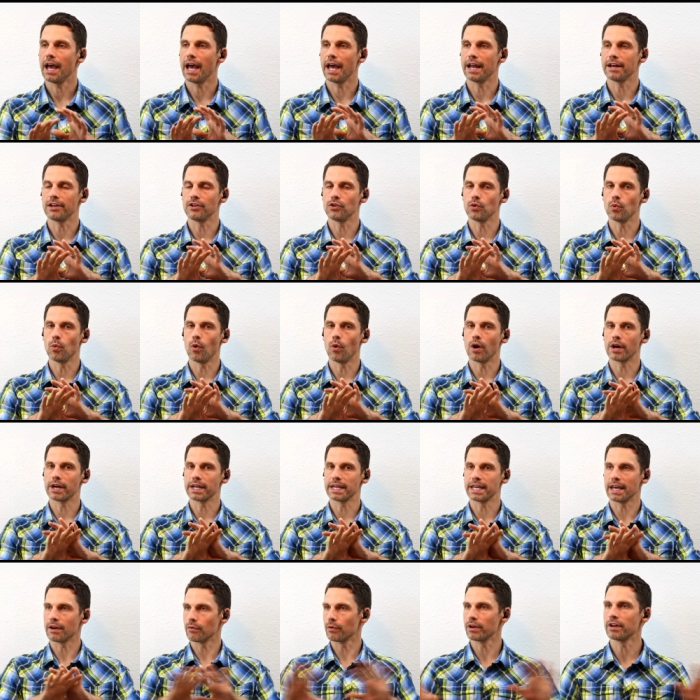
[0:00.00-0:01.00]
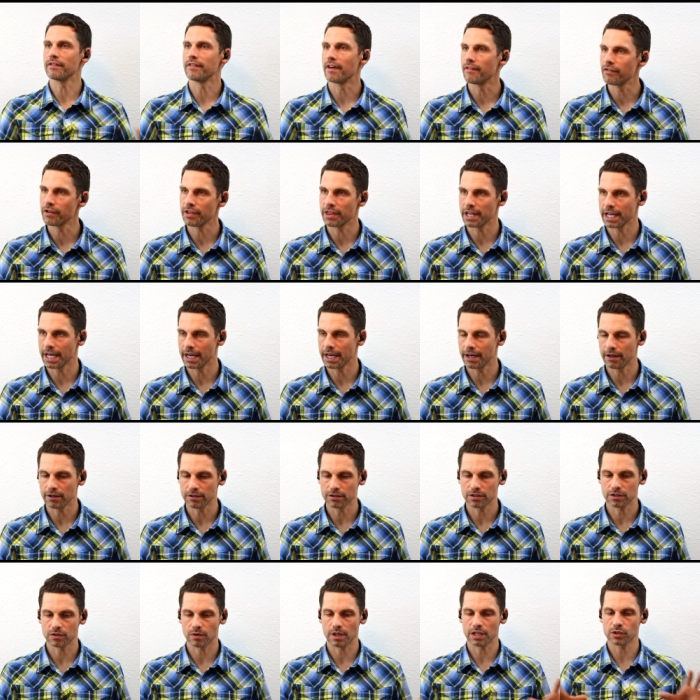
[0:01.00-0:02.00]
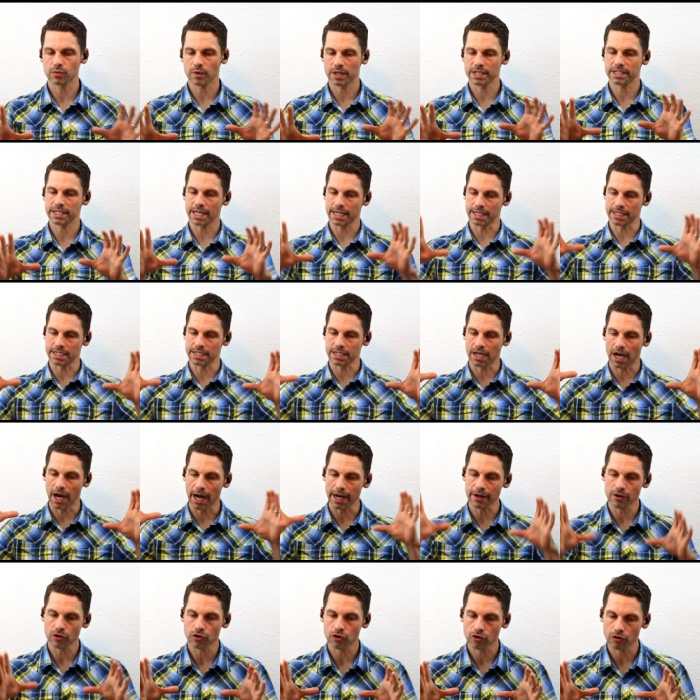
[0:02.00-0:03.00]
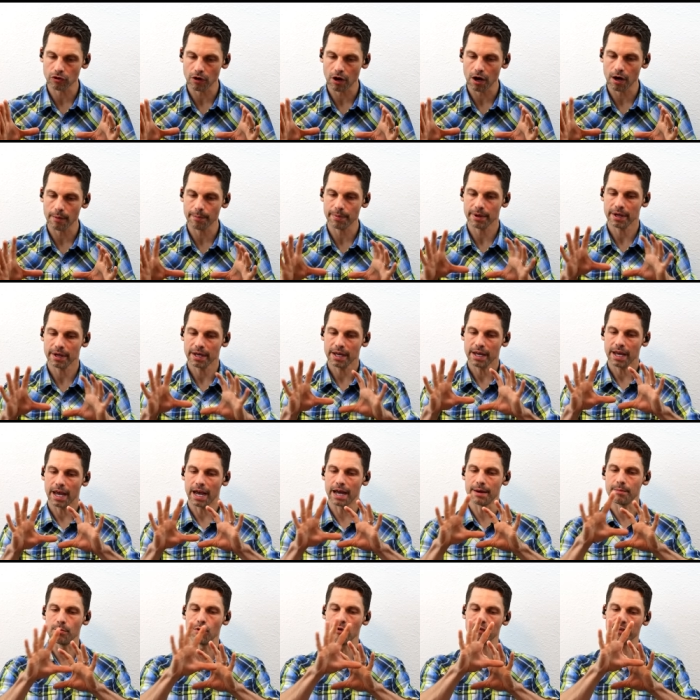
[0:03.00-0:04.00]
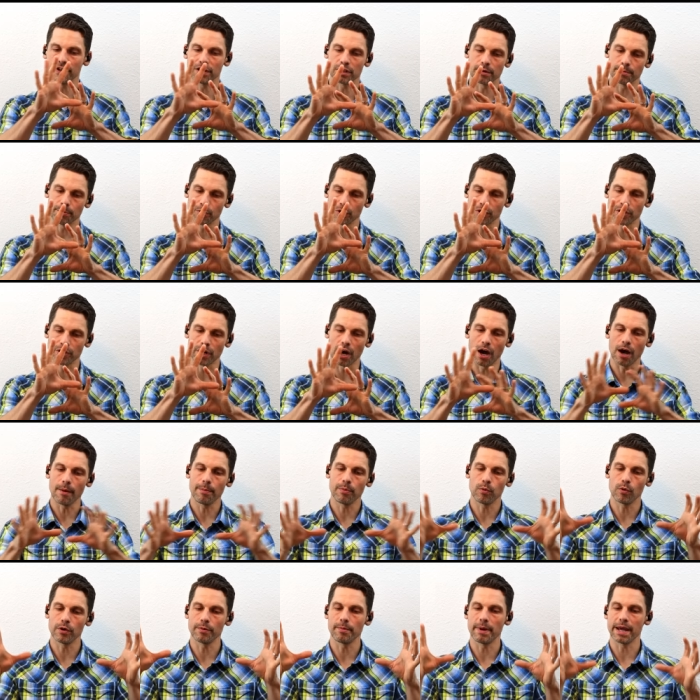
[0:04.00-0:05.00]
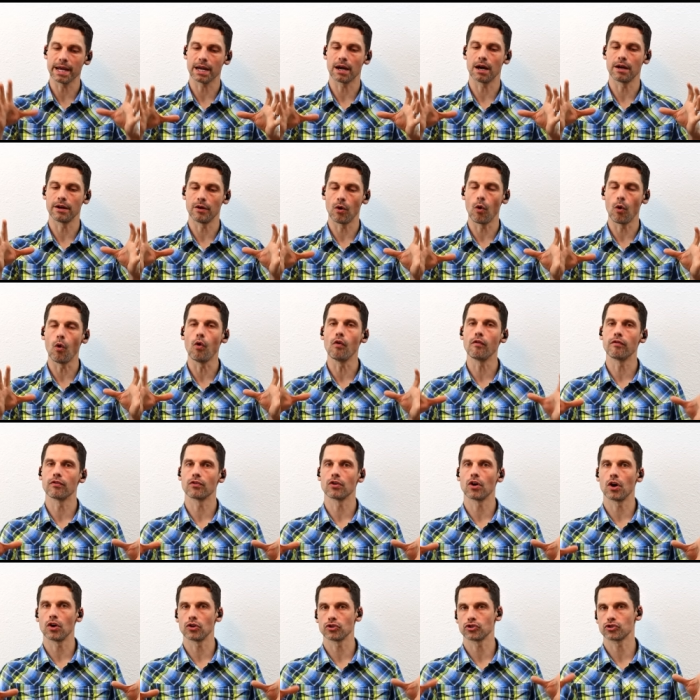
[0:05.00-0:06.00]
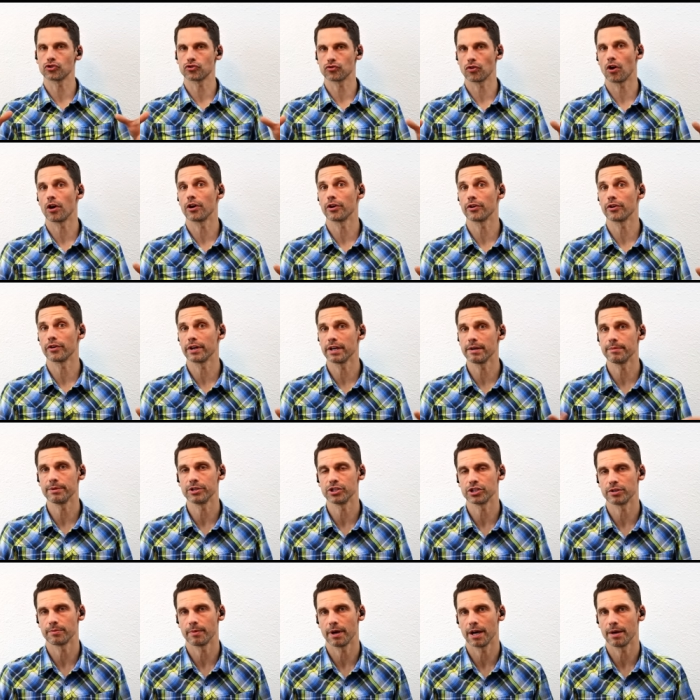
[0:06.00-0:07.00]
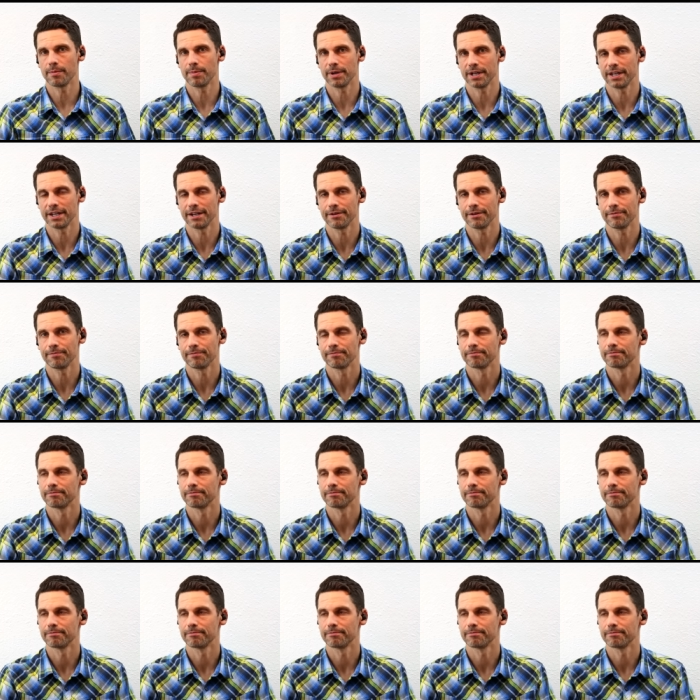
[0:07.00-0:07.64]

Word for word: and you want to get rid of everything else. So that's why I say a yep. tighter crop and moving the bird up would make an overall stronger image, in my opinion.